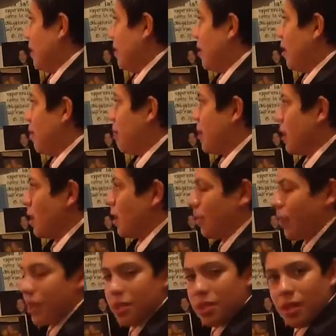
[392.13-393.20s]
their PE
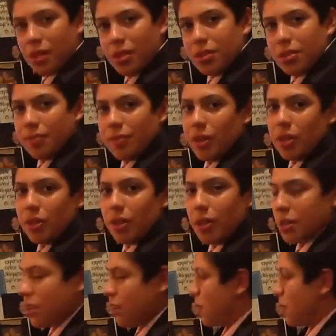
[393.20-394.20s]
ratios and valuations